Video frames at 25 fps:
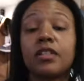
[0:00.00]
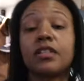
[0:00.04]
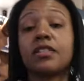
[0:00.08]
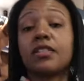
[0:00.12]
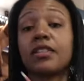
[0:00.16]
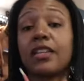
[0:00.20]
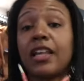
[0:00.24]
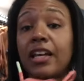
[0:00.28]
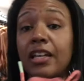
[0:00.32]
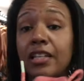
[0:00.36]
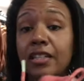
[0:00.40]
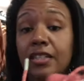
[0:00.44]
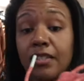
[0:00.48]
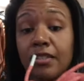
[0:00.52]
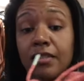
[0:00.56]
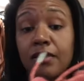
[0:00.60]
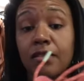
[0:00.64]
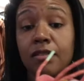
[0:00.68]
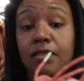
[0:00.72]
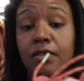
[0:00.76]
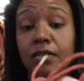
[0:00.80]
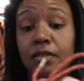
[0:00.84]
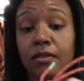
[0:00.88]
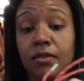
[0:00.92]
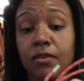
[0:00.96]
These
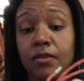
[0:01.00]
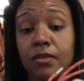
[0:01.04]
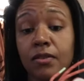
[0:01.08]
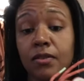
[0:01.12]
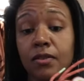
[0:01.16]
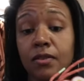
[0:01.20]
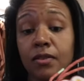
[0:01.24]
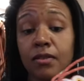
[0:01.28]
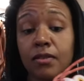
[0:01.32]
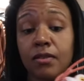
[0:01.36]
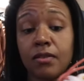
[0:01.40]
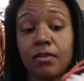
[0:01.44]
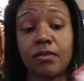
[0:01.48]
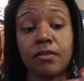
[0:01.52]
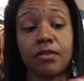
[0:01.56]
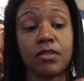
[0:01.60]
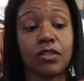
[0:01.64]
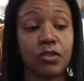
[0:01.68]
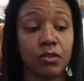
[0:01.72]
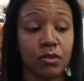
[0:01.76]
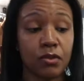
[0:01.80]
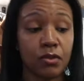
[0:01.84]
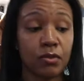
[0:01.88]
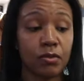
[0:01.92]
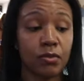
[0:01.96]
laces
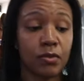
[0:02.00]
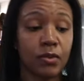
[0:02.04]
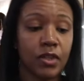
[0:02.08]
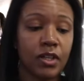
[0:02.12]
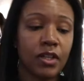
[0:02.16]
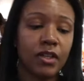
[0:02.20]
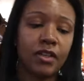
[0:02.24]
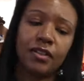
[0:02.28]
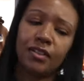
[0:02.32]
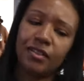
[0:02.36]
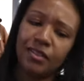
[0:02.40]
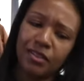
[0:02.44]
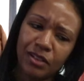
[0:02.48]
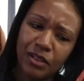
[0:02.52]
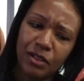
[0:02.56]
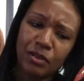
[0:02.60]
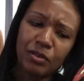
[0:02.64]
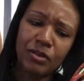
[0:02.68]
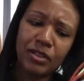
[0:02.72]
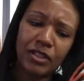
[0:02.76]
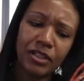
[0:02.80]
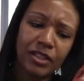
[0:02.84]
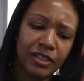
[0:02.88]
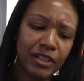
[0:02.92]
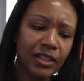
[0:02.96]
too. You know
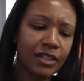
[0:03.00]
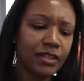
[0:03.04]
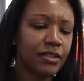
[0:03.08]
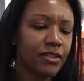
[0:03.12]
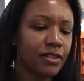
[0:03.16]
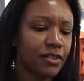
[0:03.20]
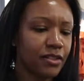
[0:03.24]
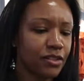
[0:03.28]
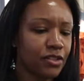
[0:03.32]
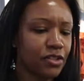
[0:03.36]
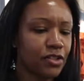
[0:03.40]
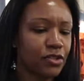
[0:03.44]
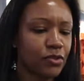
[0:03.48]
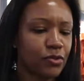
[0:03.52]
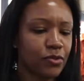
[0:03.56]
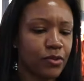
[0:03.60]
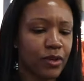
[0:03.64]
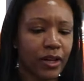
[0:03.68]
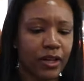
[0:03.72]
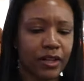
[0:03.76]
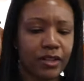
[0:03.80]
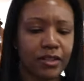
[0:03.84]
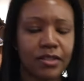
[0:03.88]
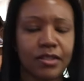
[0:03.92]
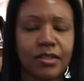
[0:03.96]
what? They did the shoe
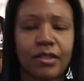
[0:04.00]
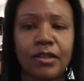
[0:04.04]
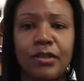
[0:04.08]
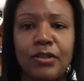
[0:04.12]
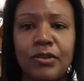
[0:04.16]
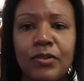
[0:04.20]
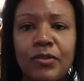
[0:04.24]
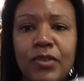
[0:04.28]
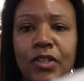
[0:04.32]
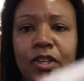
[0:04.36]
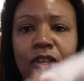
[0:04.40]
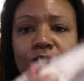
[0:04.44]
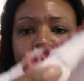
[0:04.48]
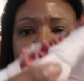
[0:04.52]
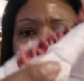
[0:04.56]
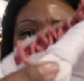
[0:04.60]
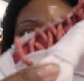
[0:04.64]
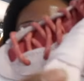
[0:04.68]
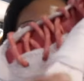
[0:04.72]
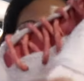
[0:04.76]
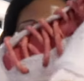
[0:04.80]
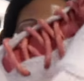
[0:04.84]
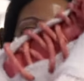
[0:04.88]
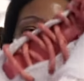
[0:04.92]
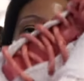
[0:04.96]
right. So
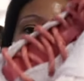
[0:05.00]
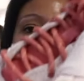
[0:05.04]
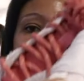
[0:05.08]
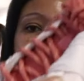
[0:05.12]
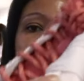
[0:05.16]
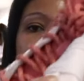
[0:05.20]
what would have